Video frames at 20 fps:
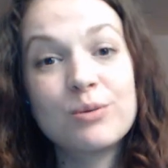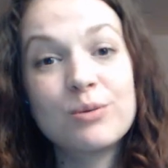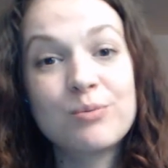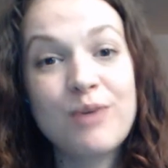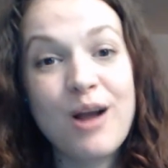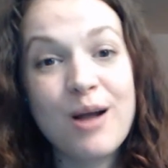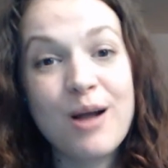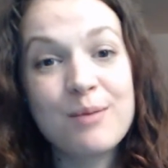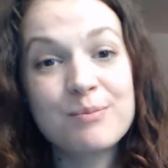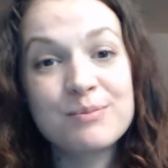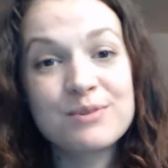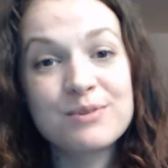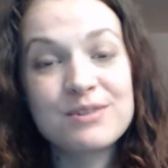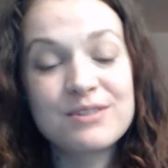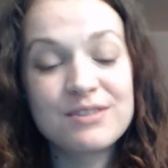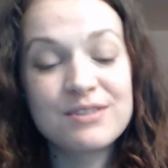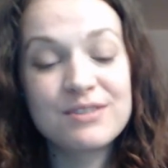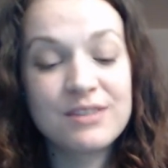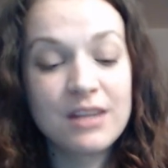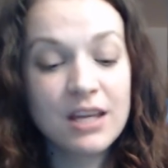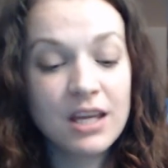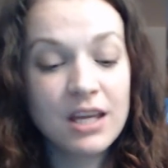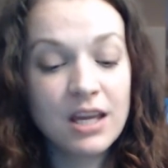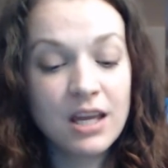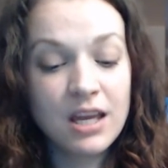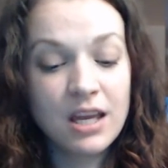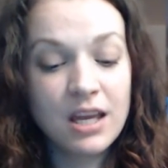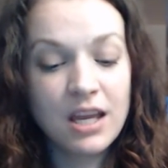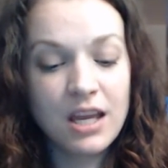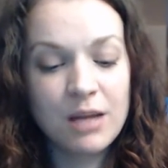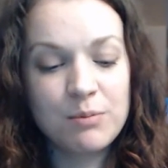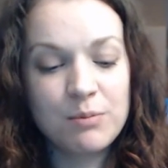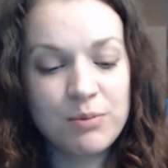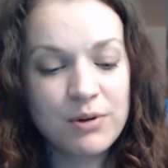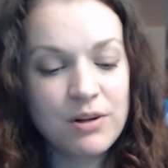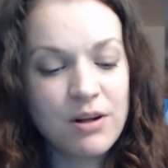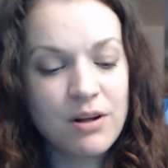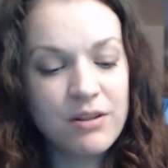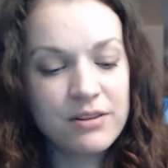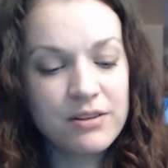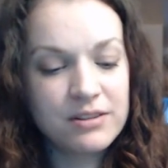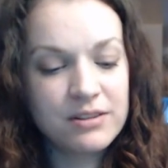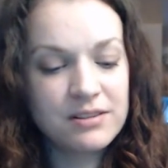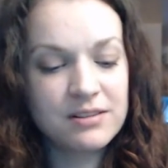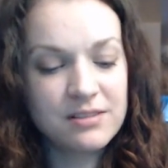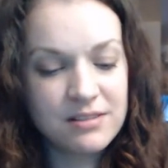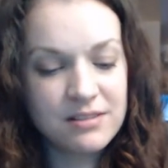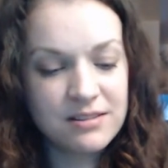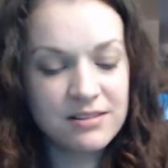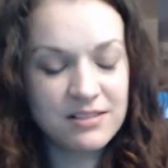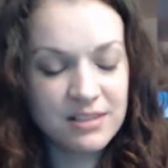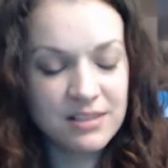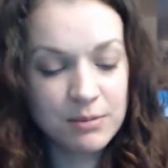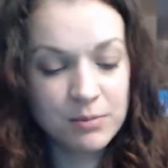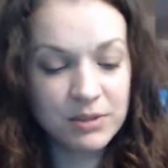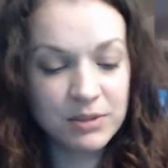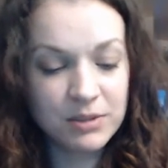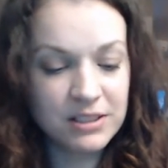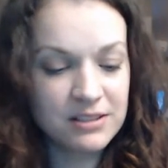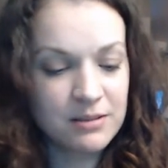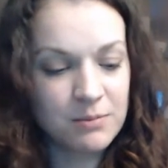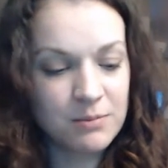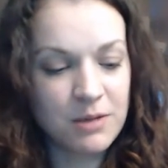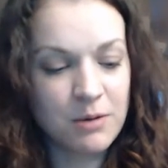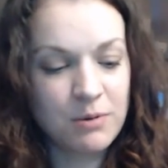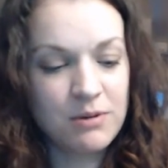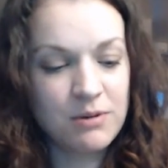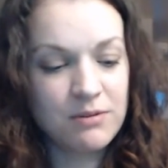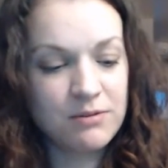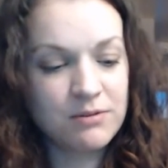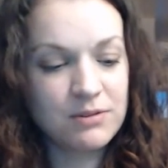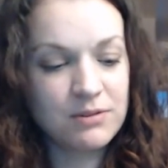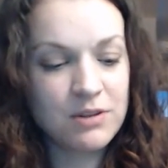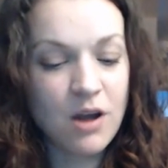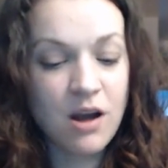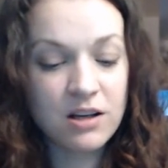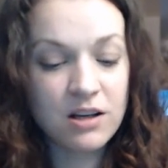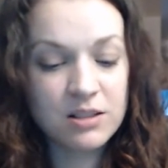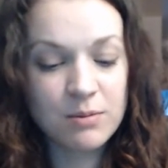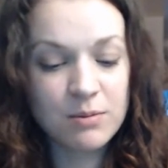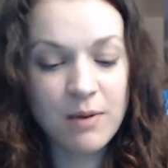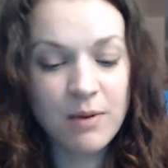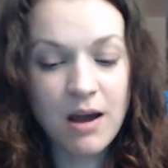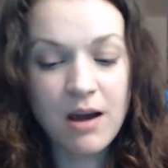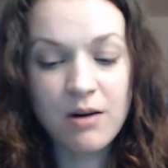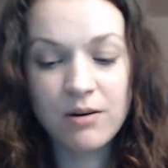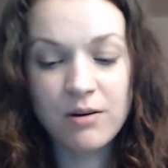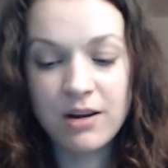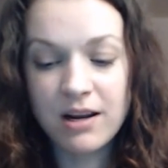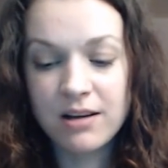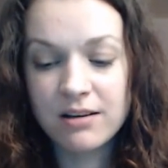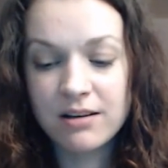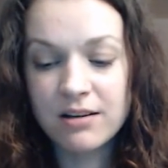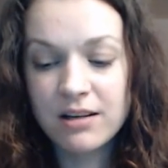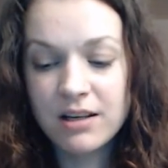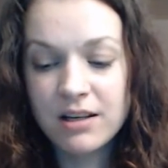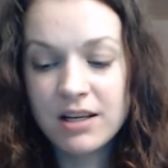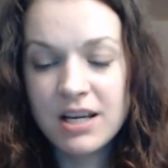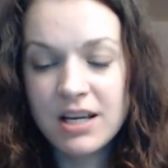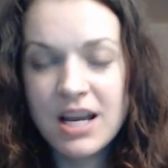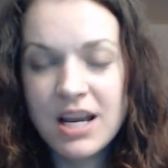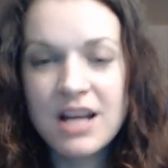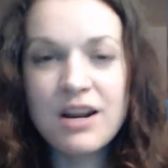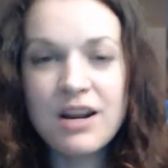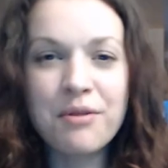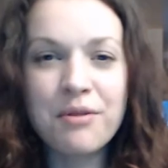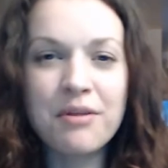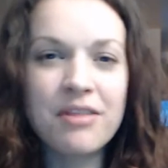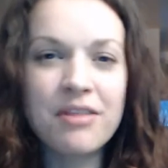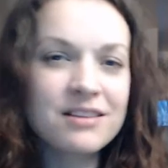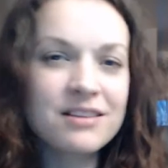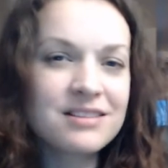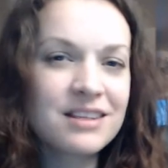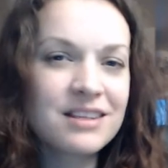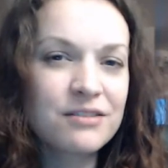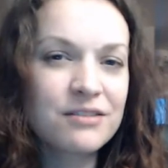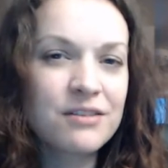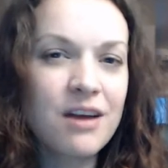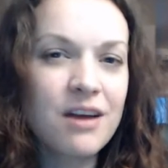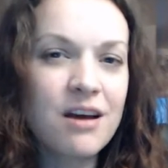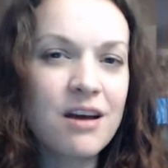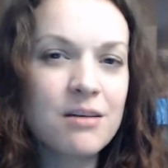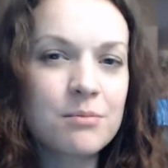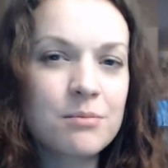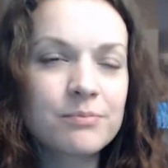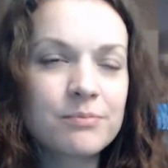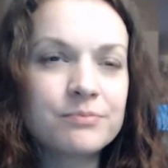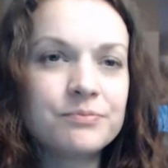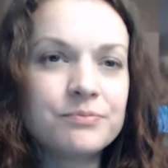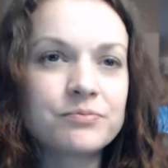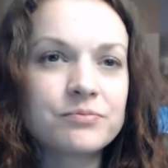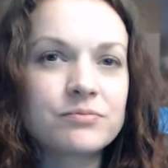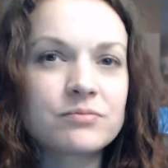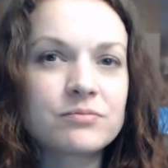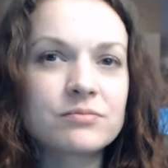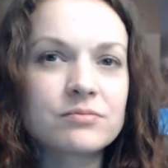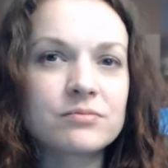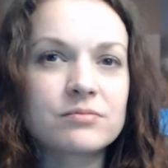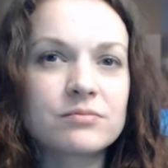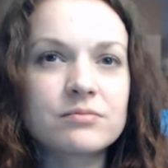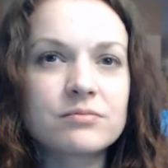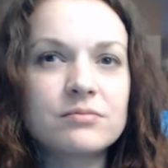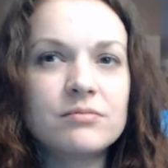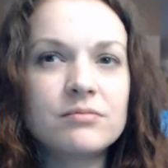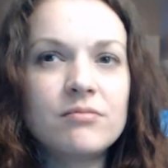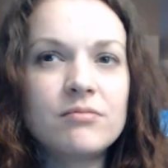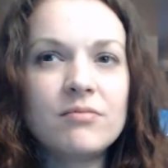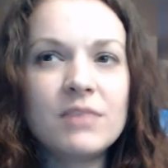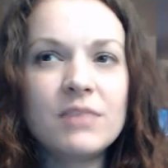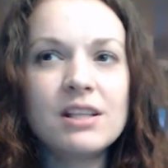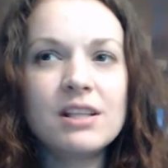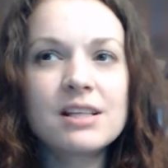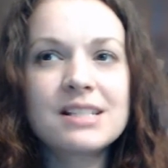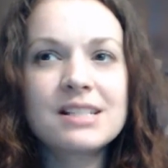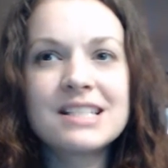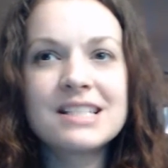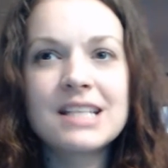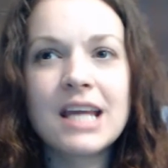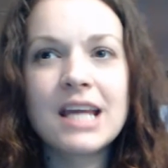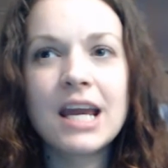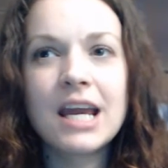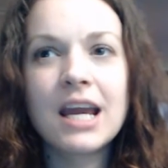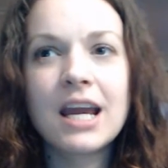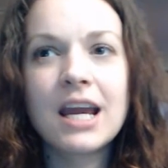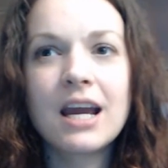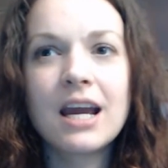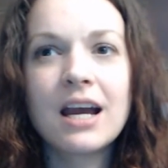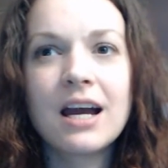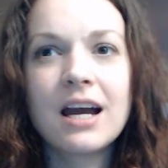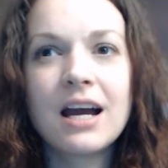prompts and put all this symbolism that we've talked about and other things that have come. Like today,